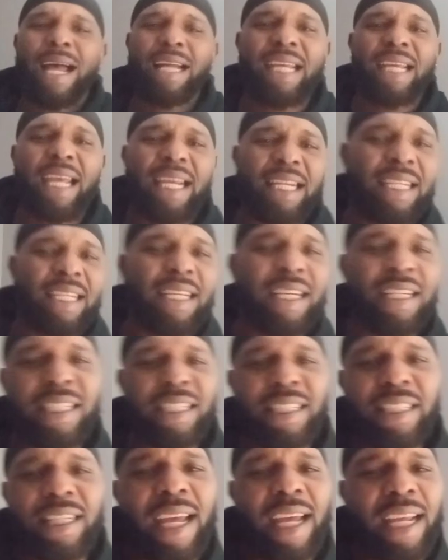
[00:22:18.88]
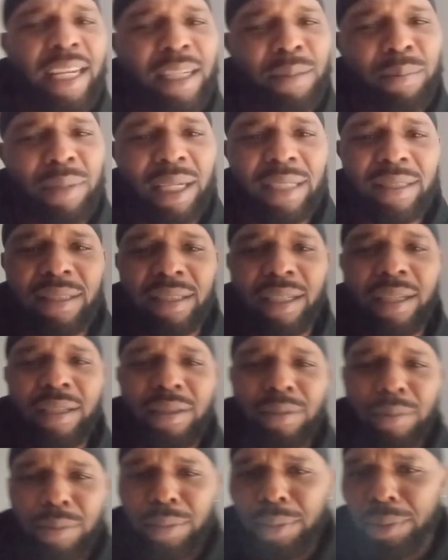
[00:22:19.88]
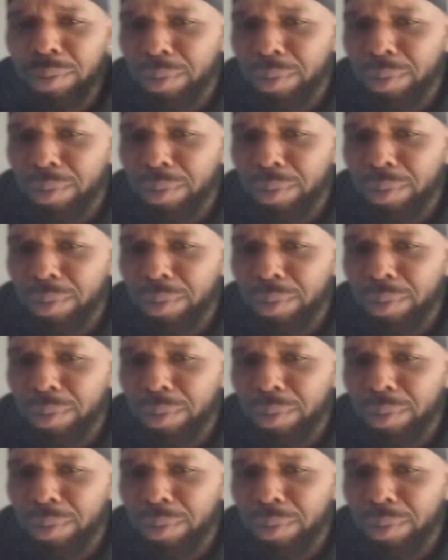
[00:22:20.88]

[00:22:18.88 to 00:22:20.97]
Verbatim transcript: I can't even get a date in my city.